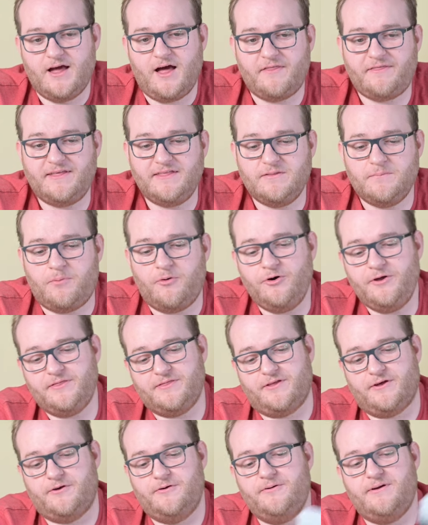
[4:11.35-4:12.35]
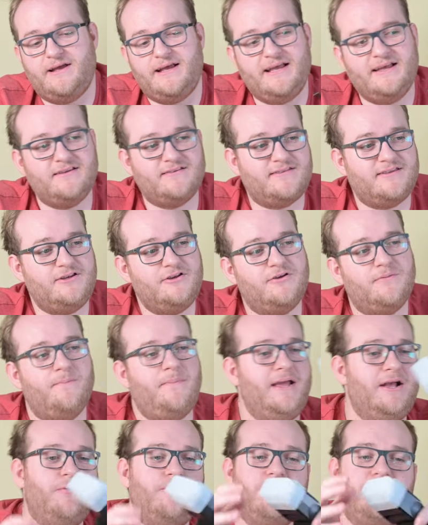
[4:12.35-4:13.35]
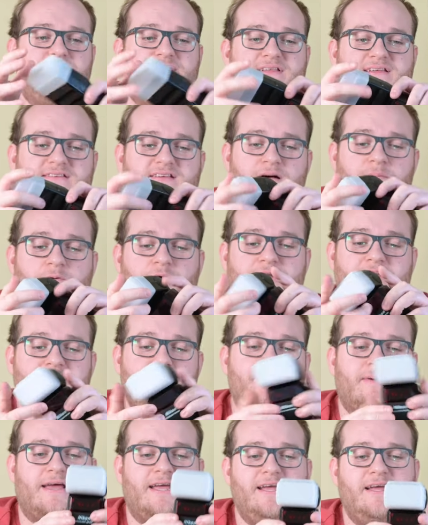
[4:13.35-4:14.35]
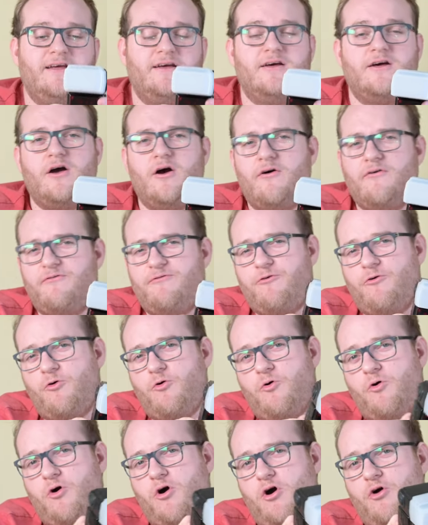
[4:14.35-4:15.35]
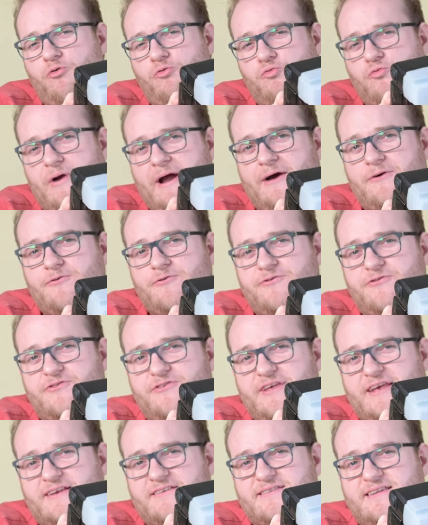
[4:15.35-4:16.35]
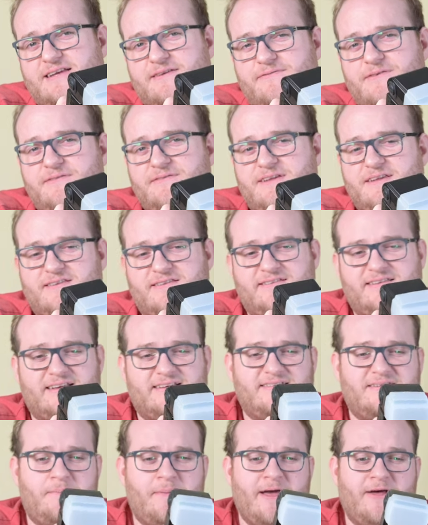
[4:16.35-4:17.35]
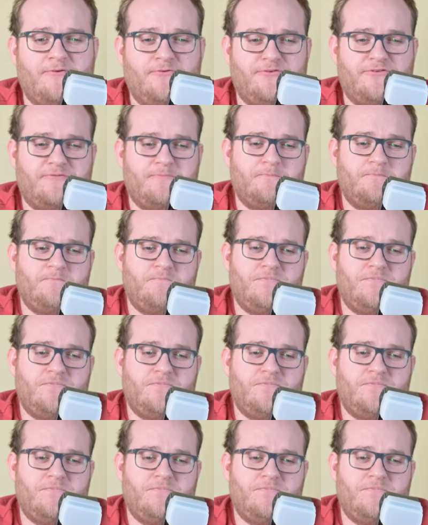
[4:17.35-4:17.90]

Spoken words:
I think the point though, is that you can pick one of these up on eBay for around £50 to £60.